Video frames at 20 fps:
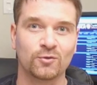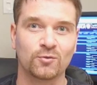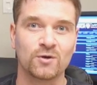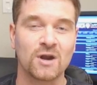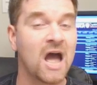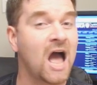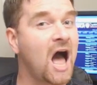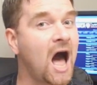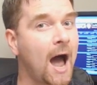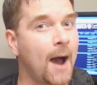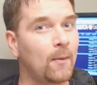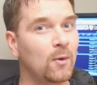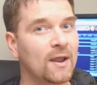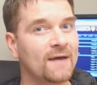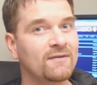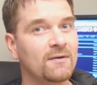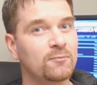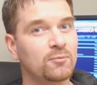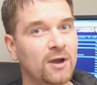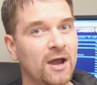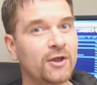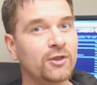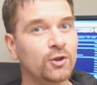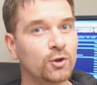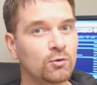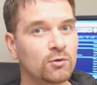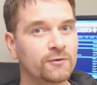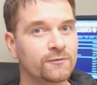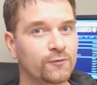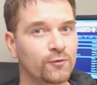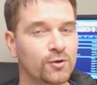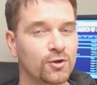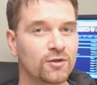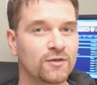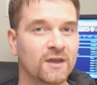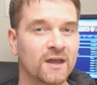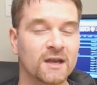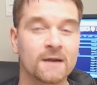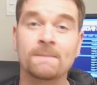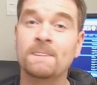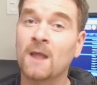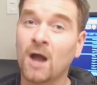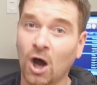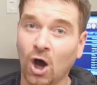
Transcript: soon. I will have a brand new one for you then.